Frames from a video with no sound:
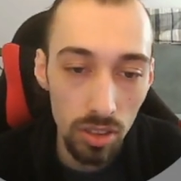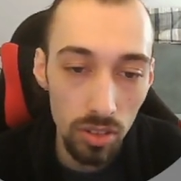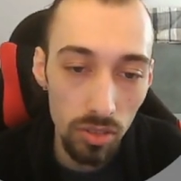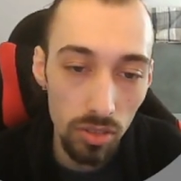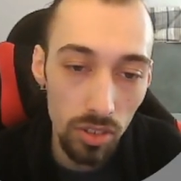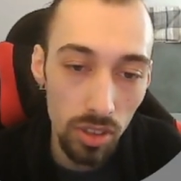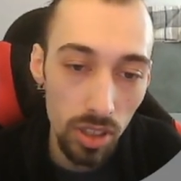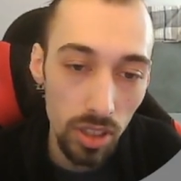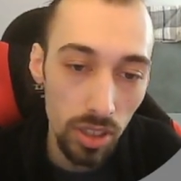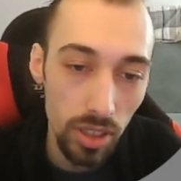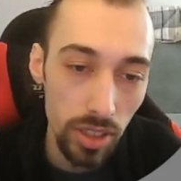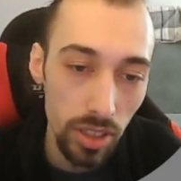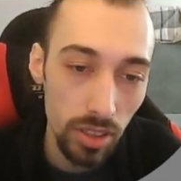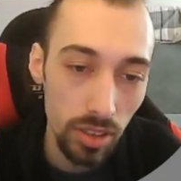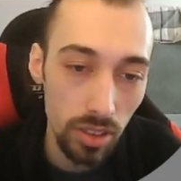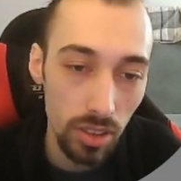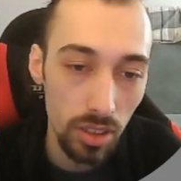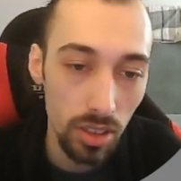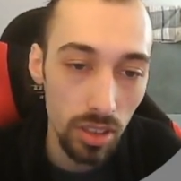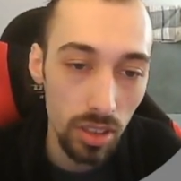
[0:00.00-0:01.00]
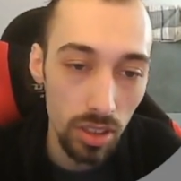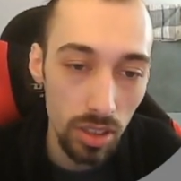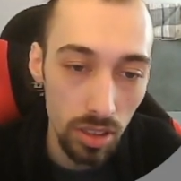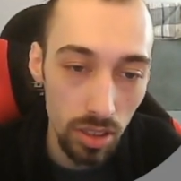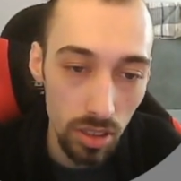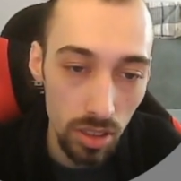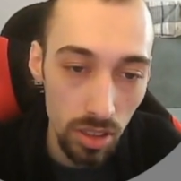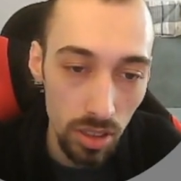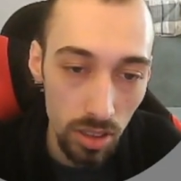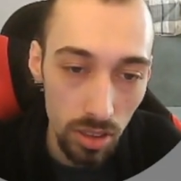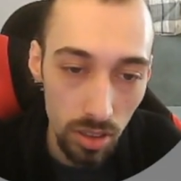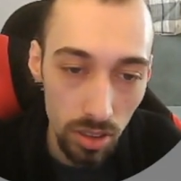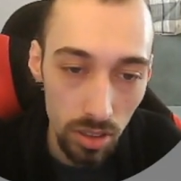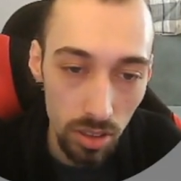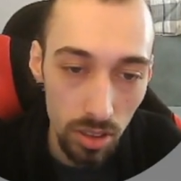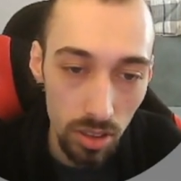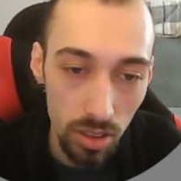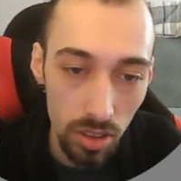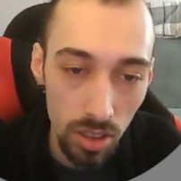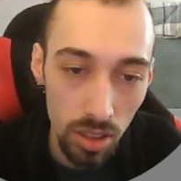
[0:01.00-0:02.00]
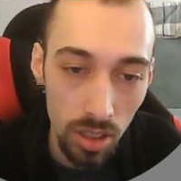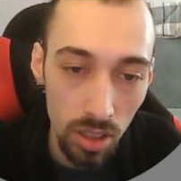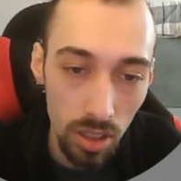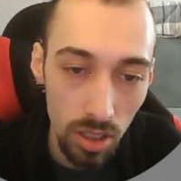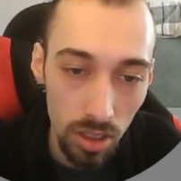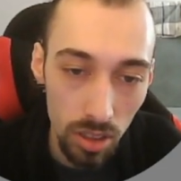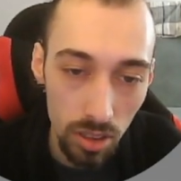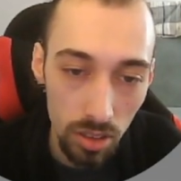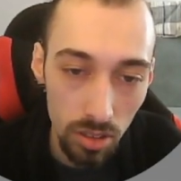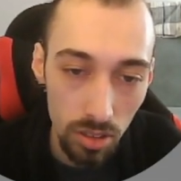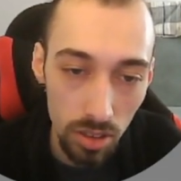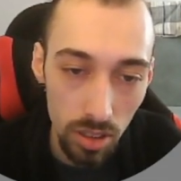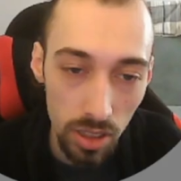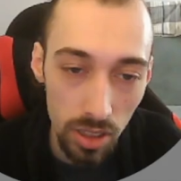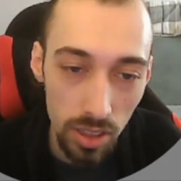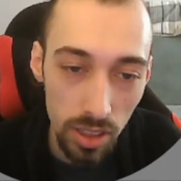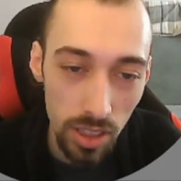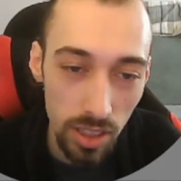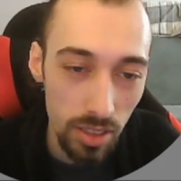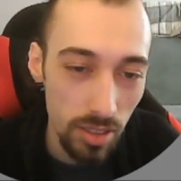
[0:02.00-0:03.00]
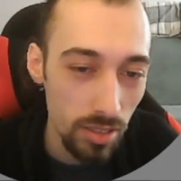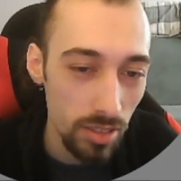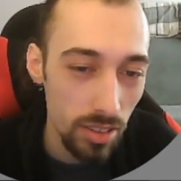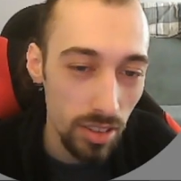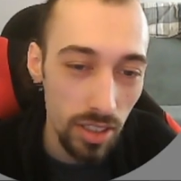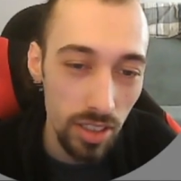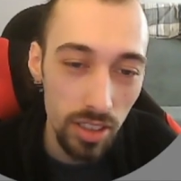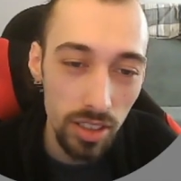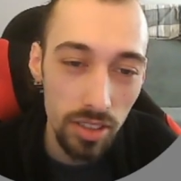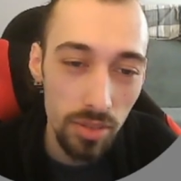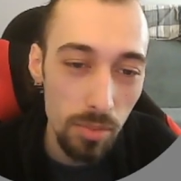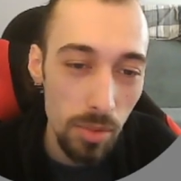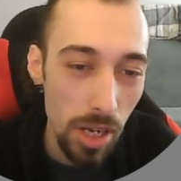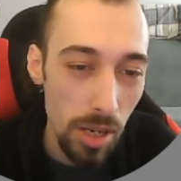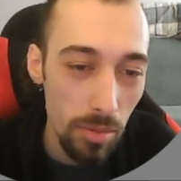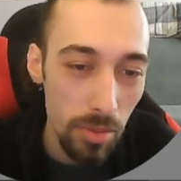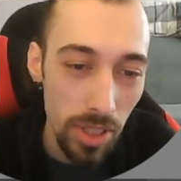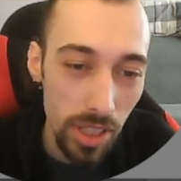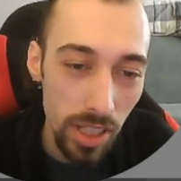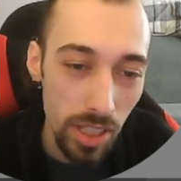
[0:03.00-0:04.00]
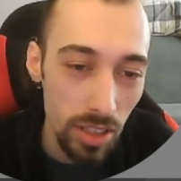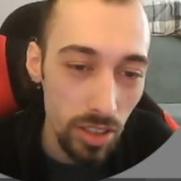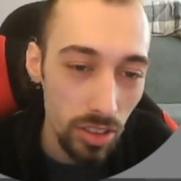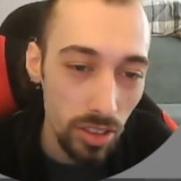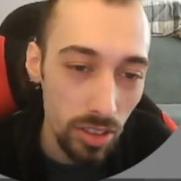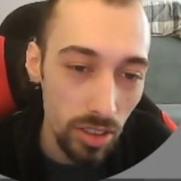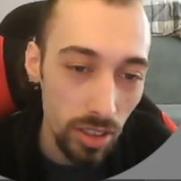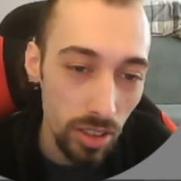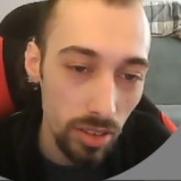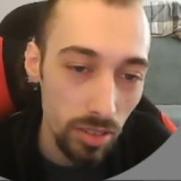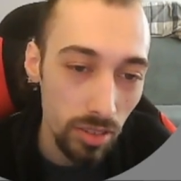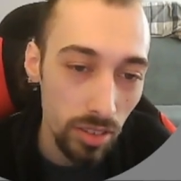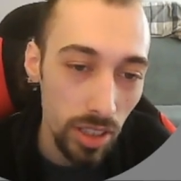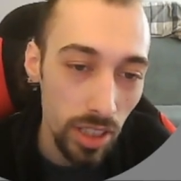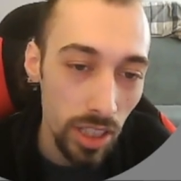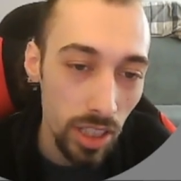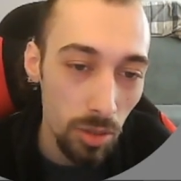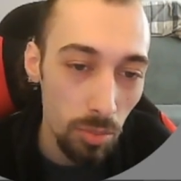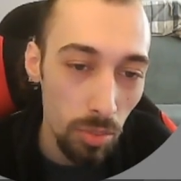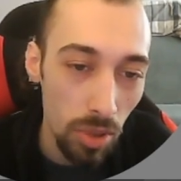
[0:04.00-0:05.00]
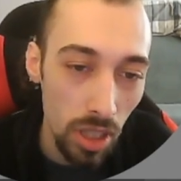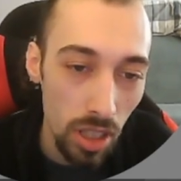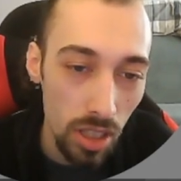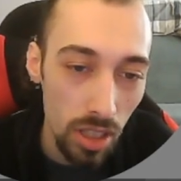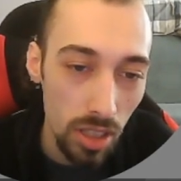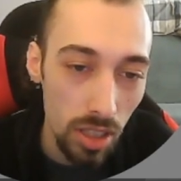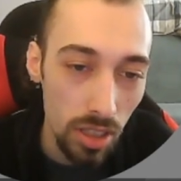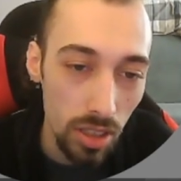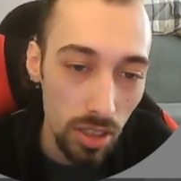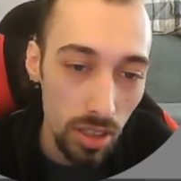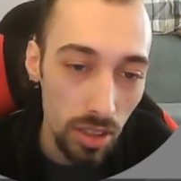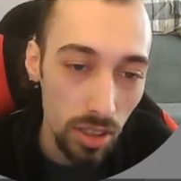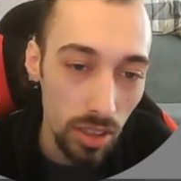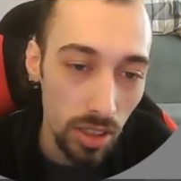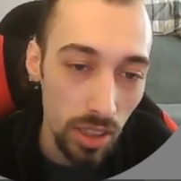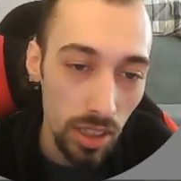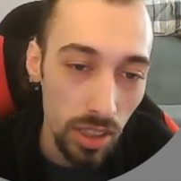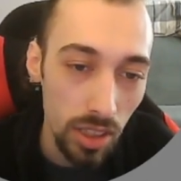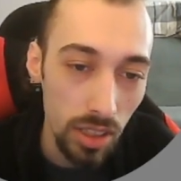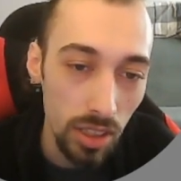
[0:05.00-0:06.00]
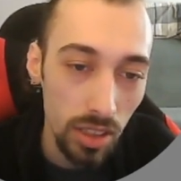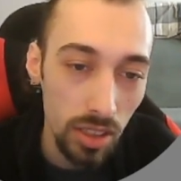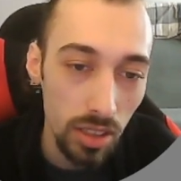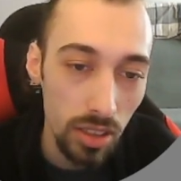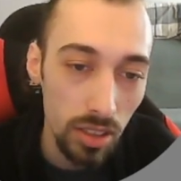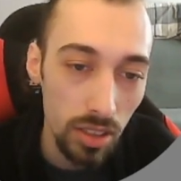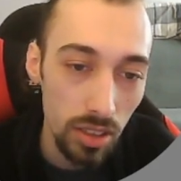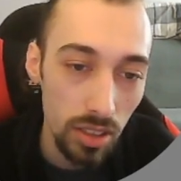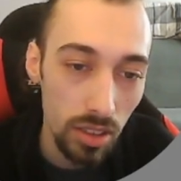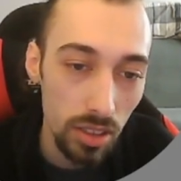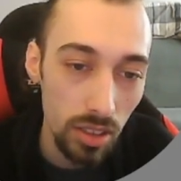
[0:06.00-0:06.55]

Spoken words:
right on, and then maybe they're just in a park and